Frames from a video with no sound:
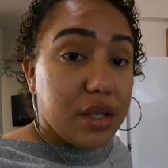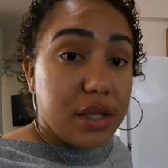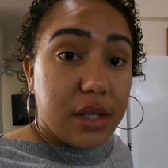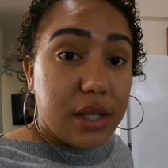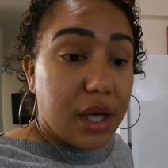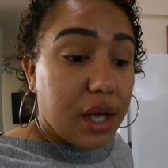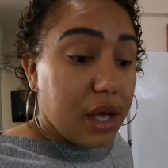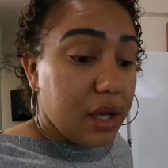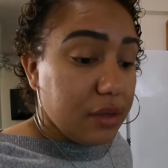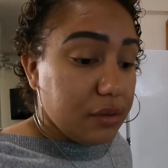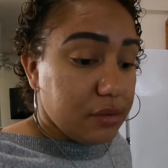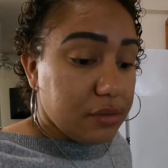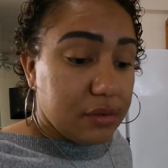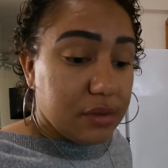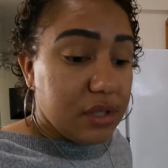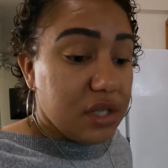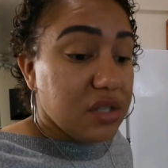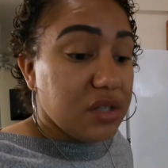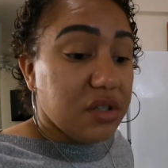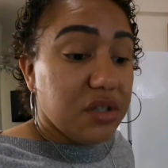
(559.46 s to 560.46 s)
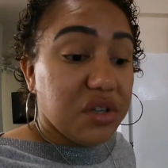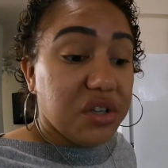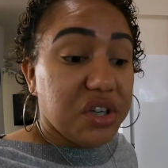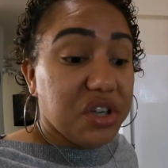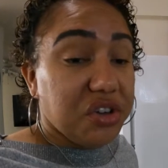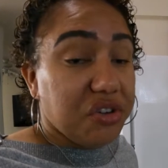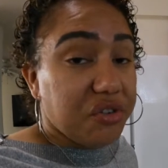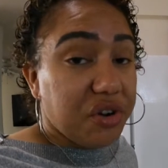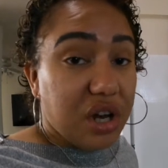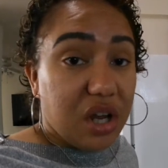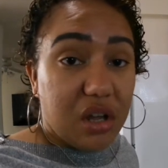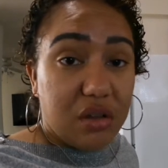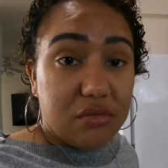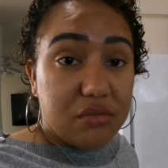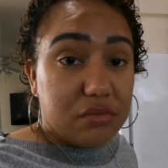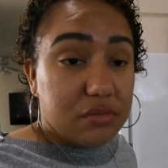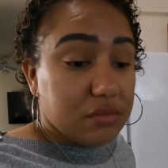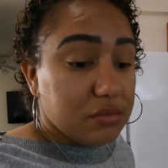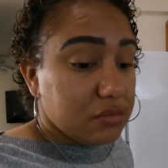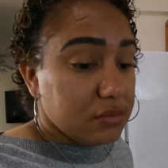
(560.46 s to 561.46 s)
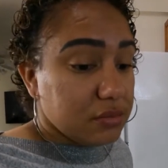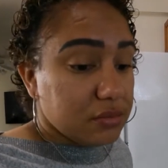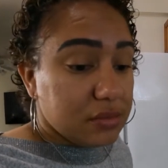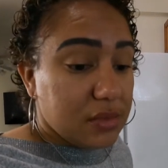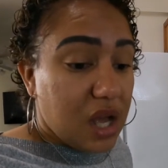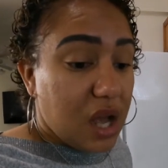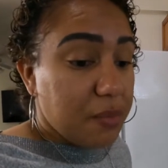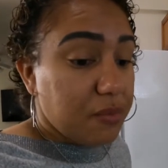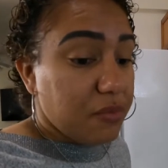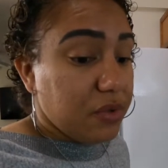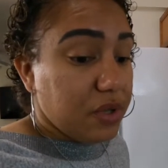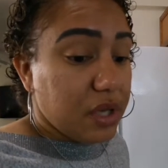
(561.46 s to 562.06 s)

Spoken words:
than that, these are looking great. I'm really